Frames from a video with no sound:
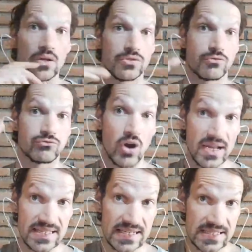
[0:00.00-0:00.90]
The
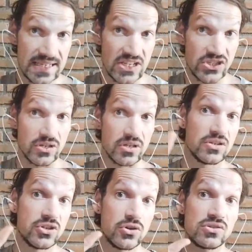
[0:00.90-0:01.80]
rising
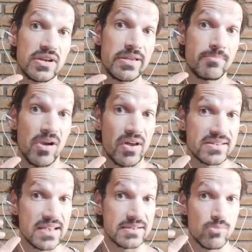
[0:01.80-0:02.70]
intonation usually
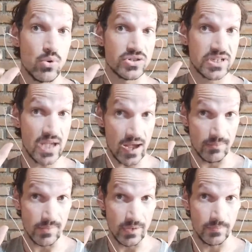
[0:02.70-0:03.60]
implies there's more to
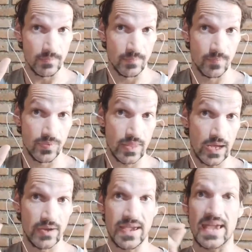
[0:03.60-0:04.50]
come,
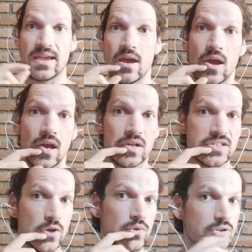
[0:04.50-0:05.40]
okay?
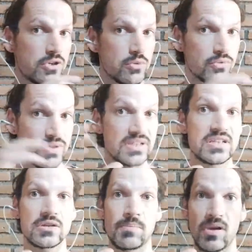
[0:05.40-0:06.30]
So this
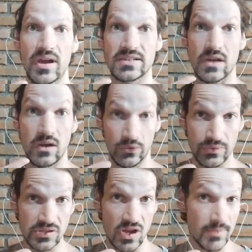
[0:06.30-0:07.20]
is applied a lot of
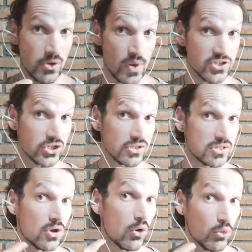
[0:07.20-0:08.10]
the time in questions,
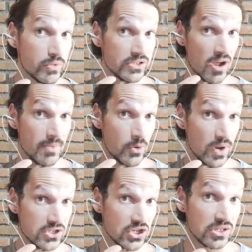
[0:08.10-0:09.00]
not all the time in
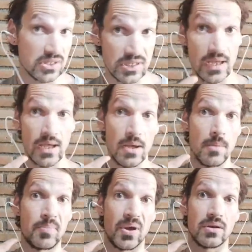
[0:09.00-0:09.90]
questions,
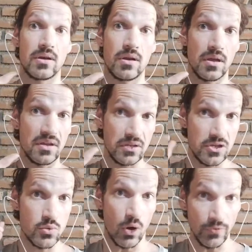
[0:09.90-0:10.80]
but
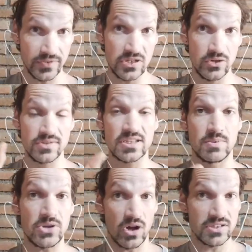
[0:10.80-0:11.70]
you often use this
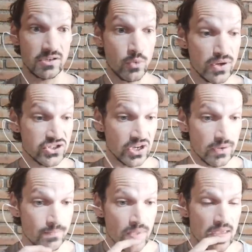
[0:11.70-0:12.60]
when you're asking a question.